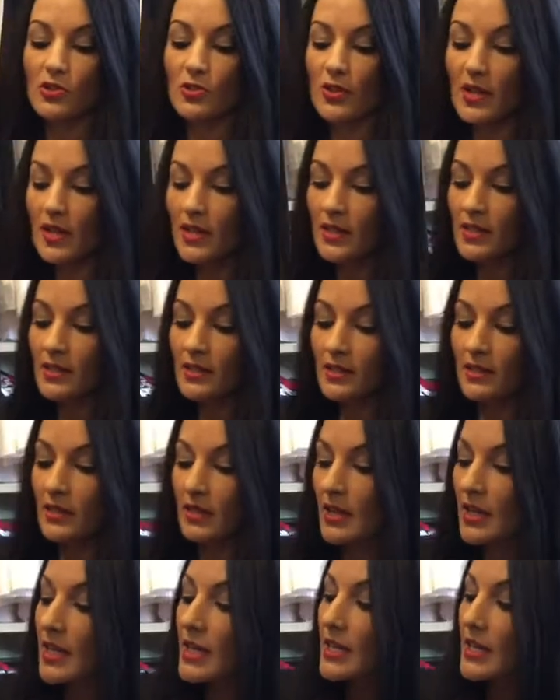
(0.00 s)
you guys
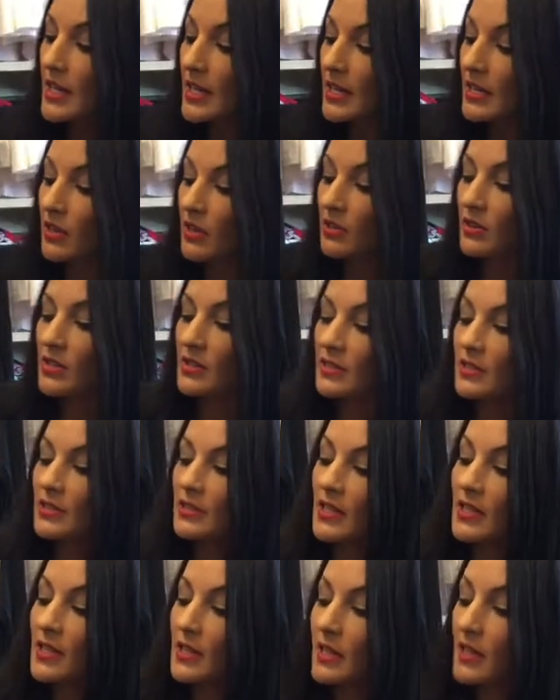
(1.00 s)
here, this
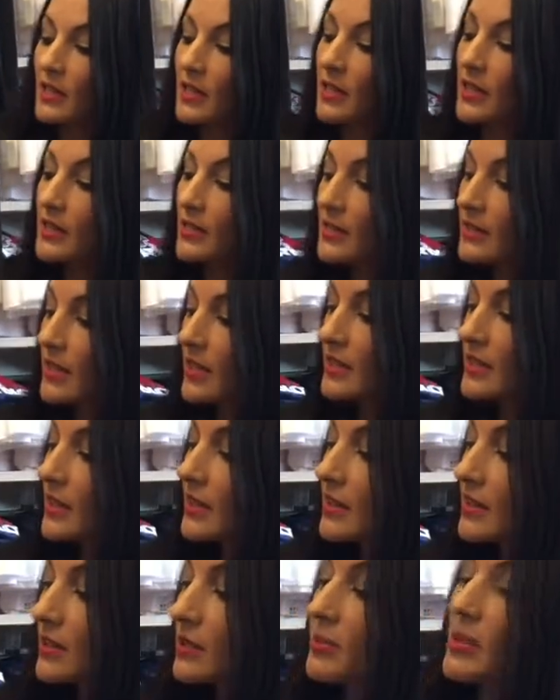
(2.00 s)
is like it's a
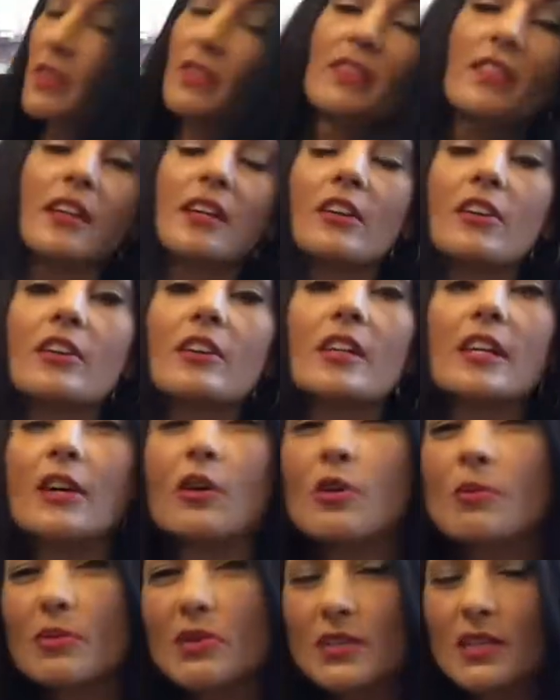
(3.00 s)
little bit thicker.
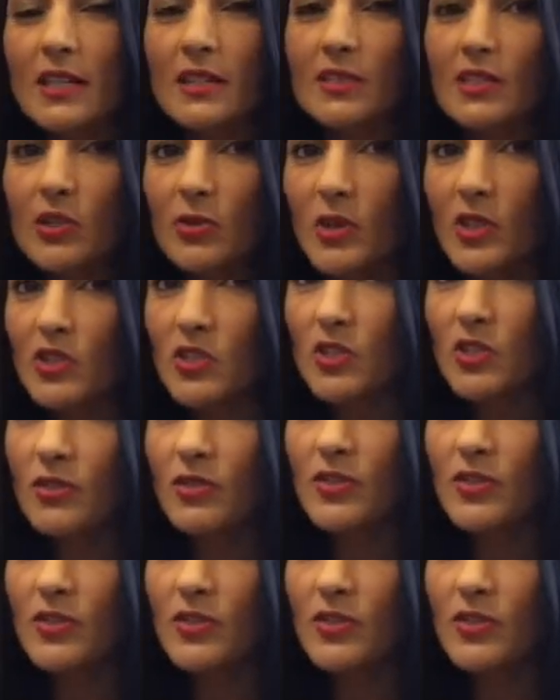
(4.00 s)
It almost has a sweatshirt